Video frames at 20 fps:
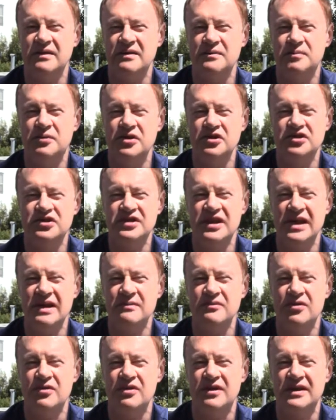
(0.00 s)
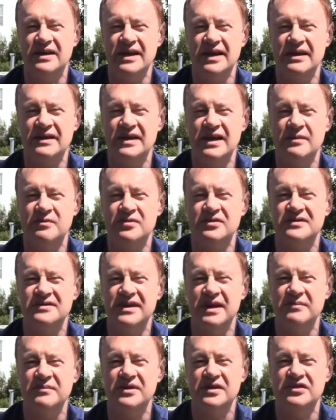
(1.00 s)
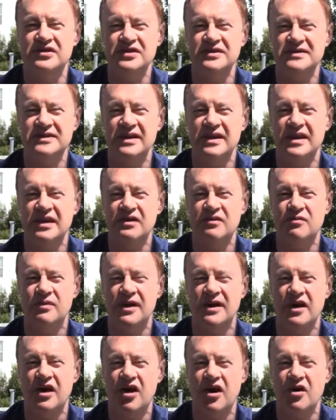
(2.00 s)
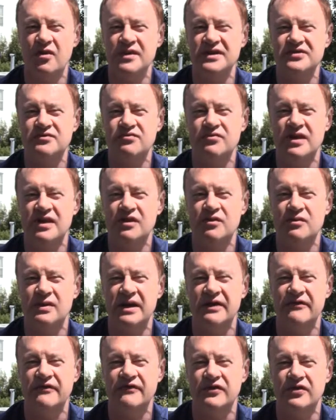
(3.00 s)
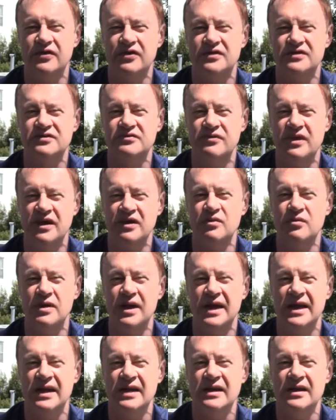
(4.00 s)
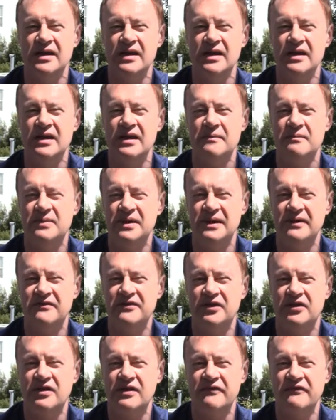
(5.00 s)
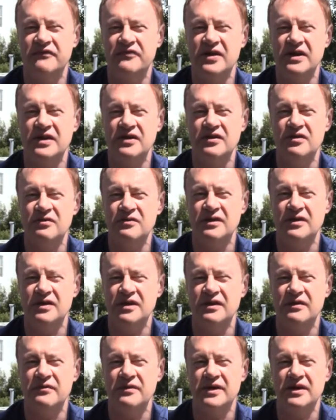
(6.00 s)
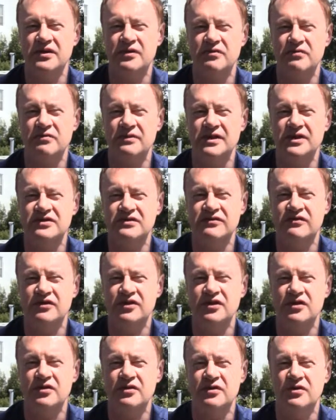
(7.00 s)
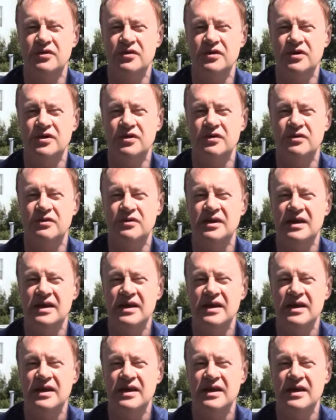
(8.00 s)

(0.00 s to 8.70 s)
push them or kick them or something just to get away. Always run away first. Run away. But if they're confronting you and getting ready to reach for you or hurt you,